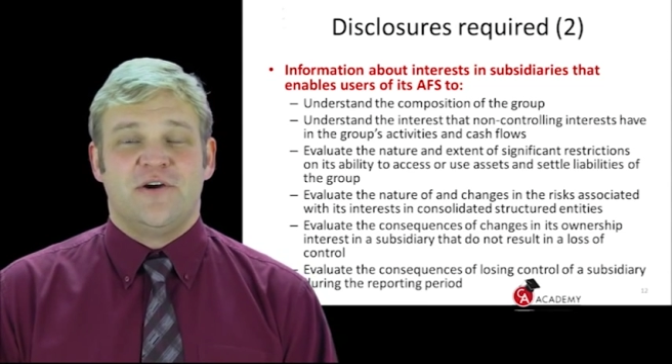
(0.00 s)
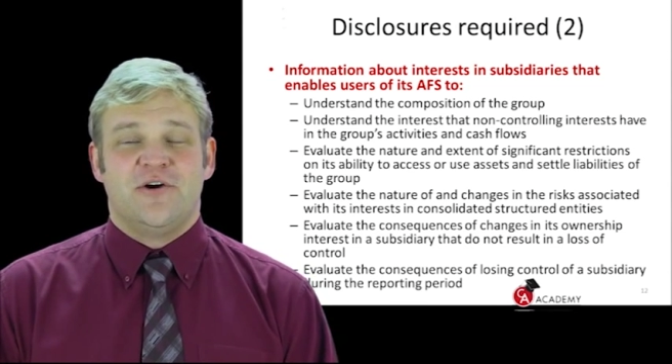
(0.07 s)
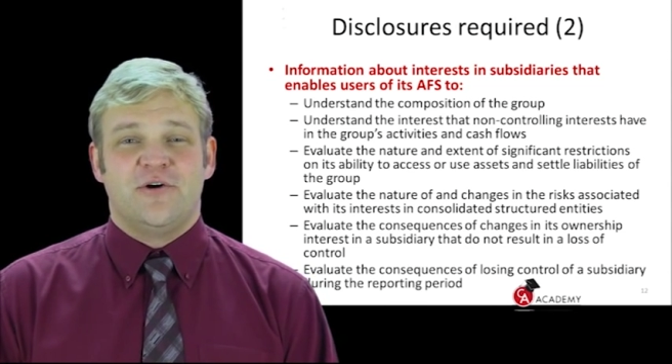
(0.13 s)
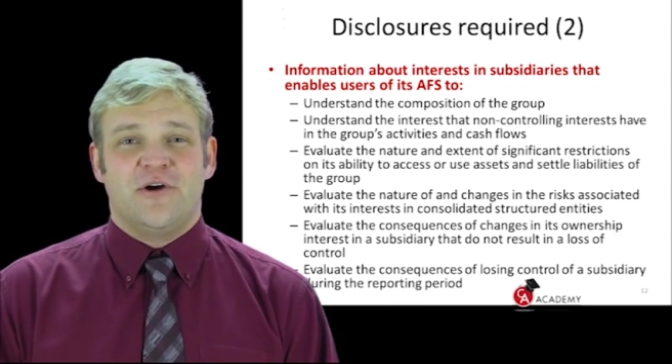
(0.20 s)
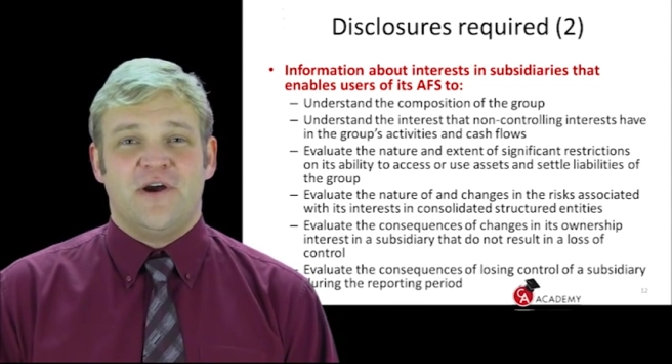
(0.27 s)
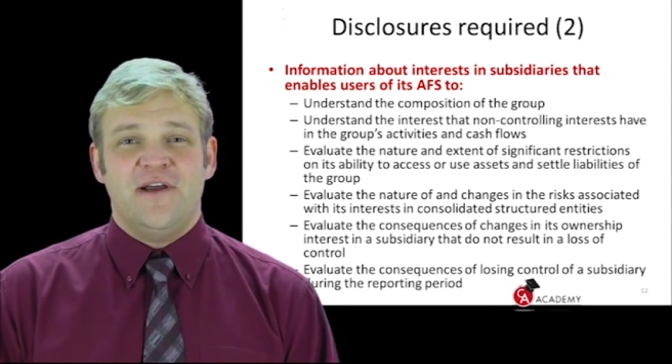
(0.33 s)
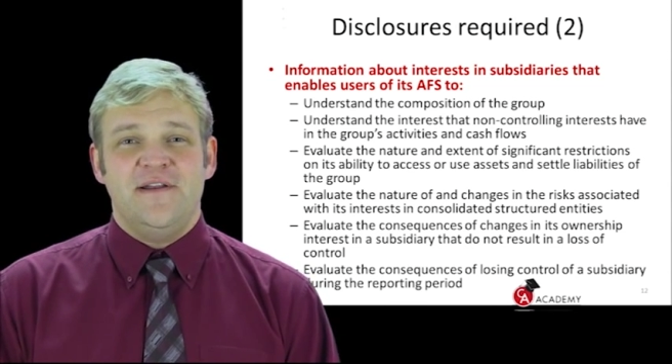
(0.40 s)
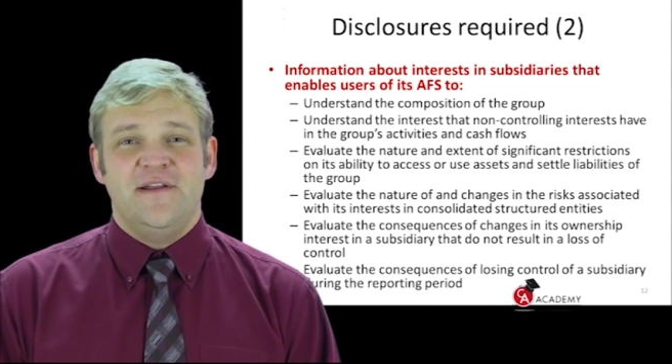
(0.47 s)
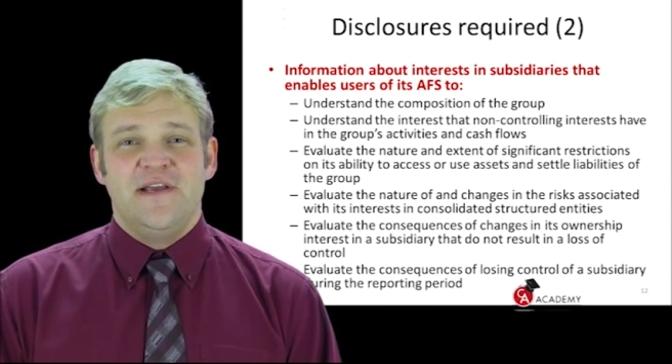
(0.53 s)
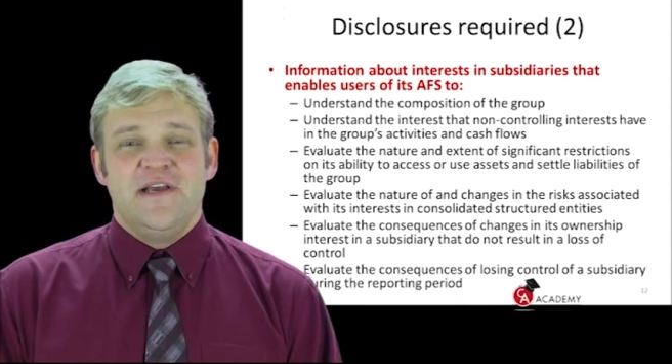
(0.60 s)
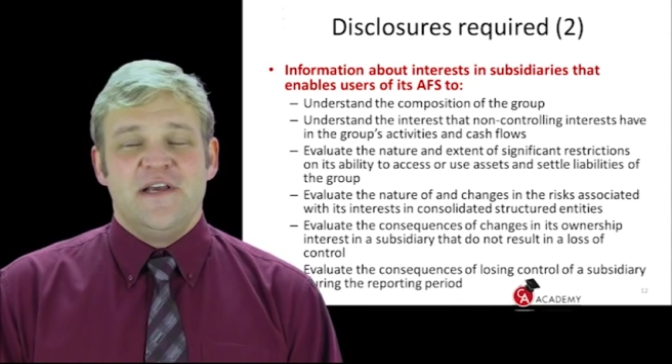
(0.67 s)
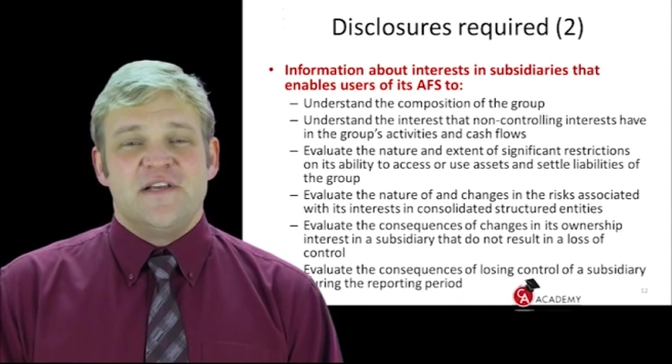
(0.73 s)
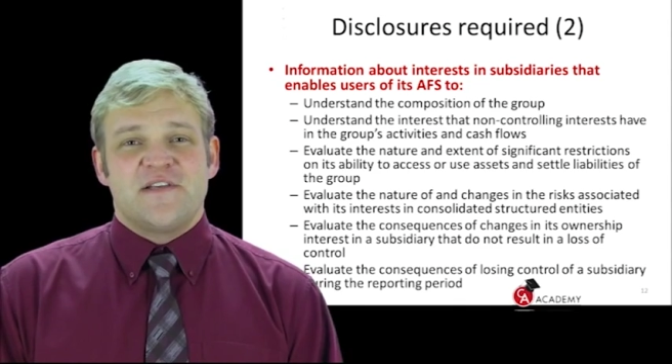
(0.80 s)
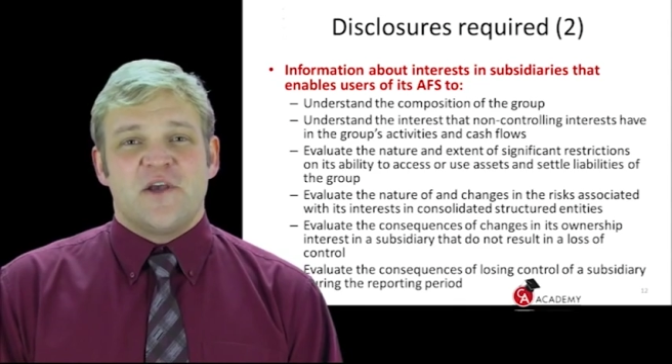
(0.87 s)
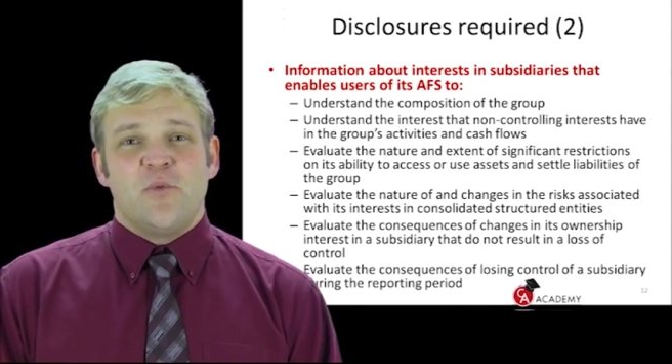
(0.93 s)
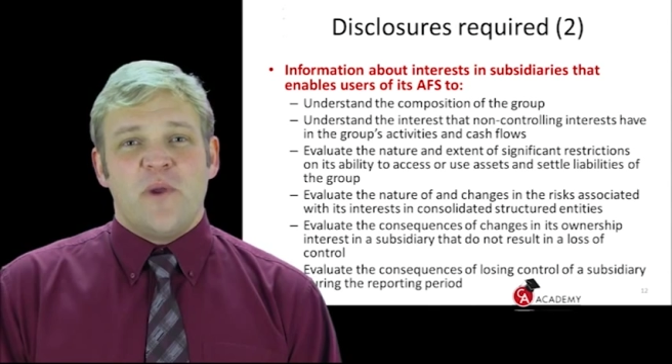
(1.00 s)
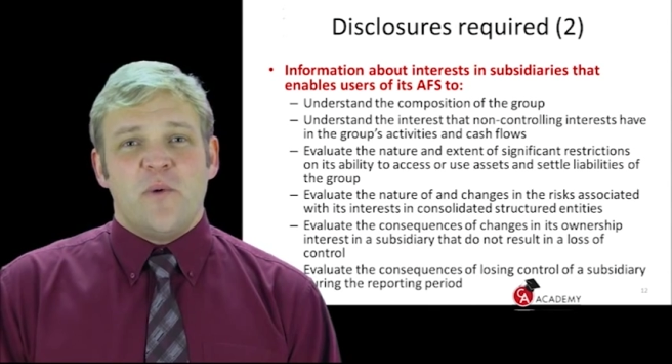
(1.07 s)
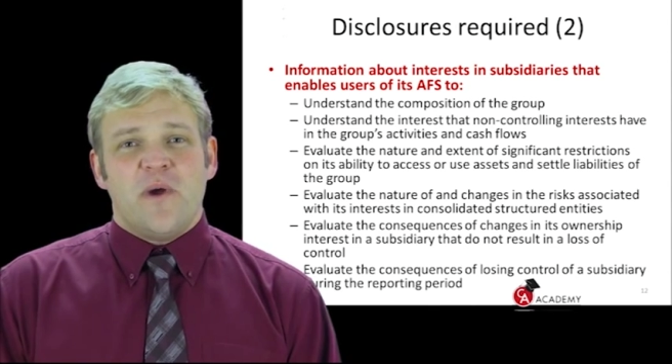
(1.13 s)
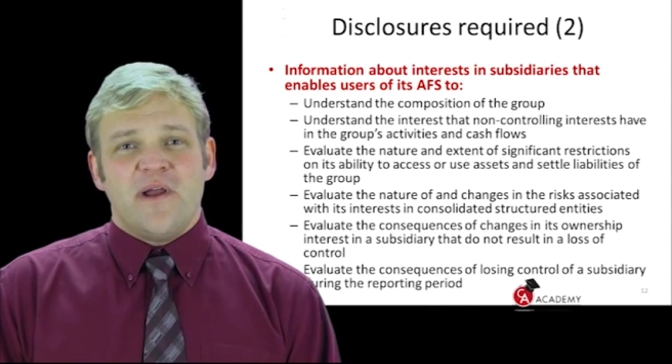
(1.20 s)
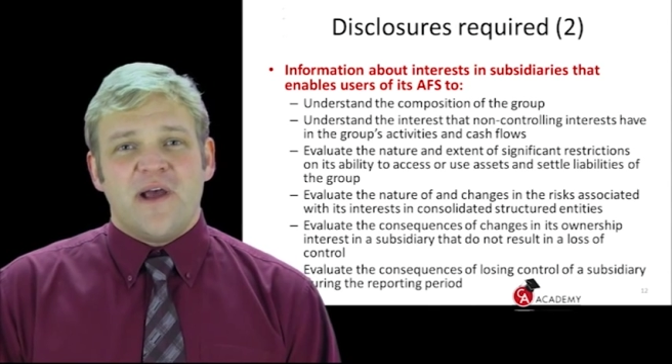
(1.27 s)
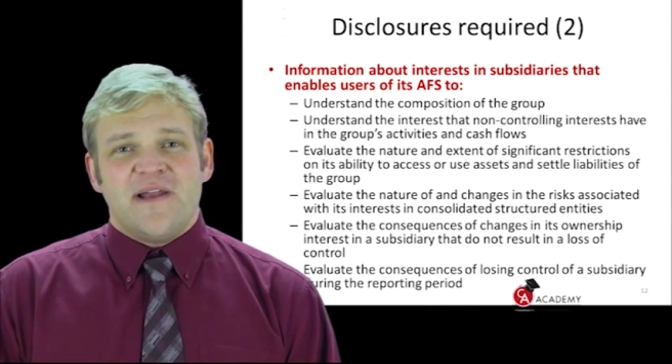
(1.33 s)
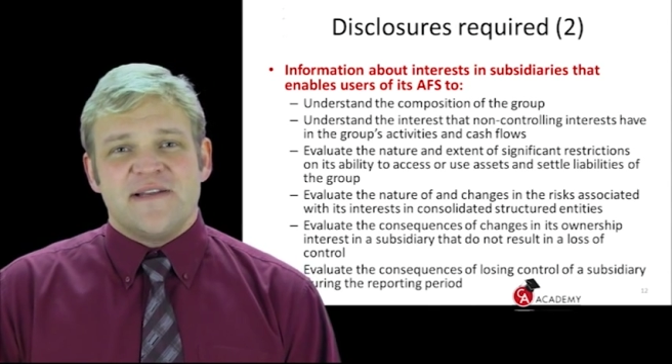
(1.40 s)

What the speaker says: All right? So we want to